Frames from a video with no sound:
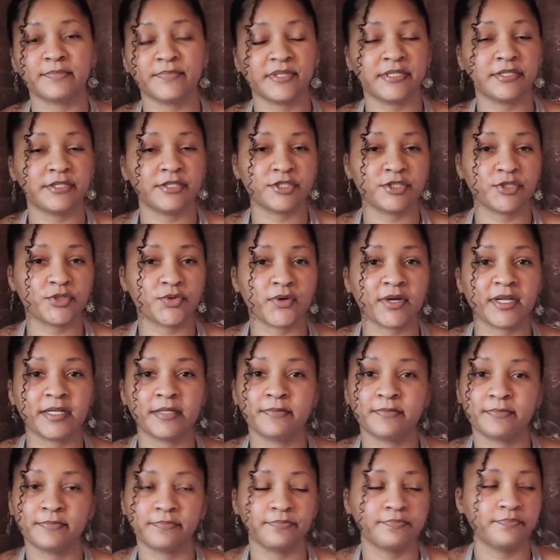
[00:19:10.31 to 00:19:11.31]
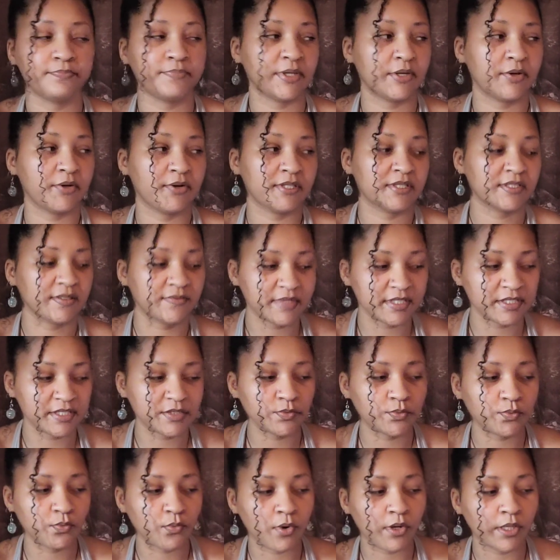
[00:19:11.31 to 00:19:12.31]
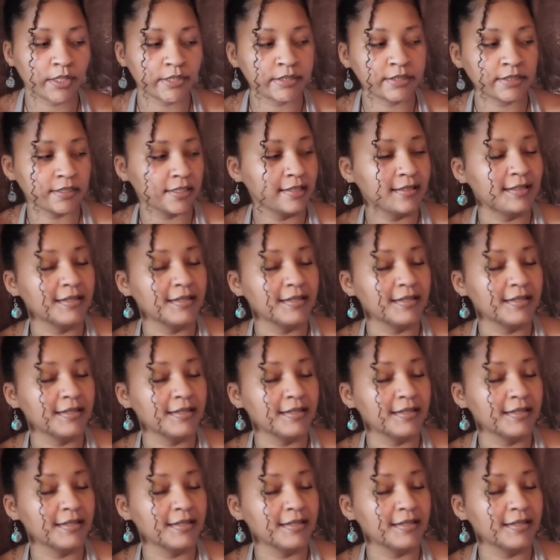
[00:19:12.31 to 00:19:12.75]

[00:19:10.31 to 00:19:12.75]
been destroyed because of this one